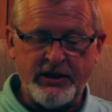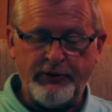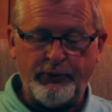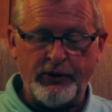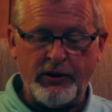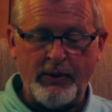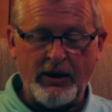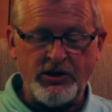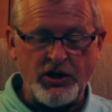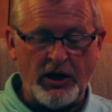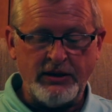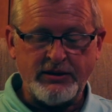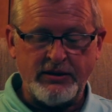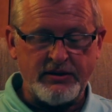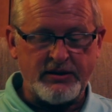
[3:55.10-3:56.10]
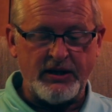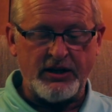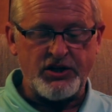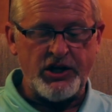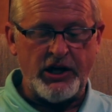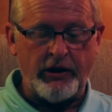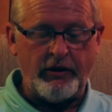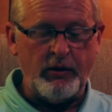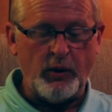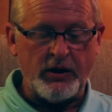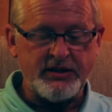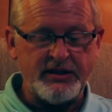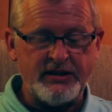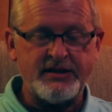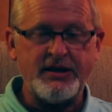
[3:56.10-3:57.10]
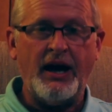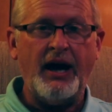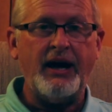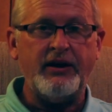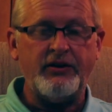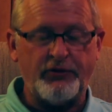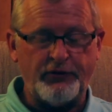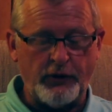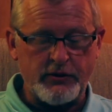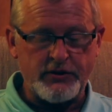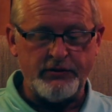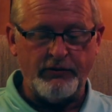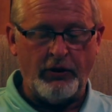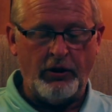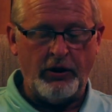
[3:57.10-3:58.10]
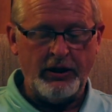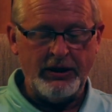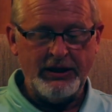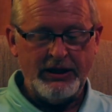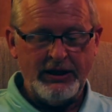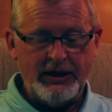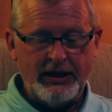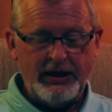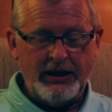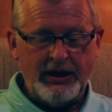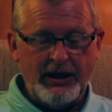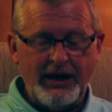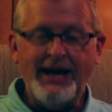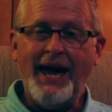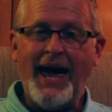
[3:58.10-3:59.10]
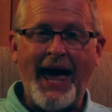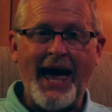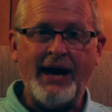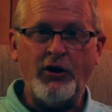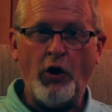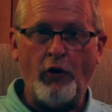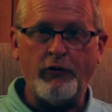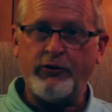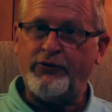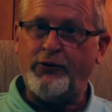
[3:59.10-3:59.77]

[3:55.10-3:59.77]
different about Johnson's dictionary was its size, first of all. He had over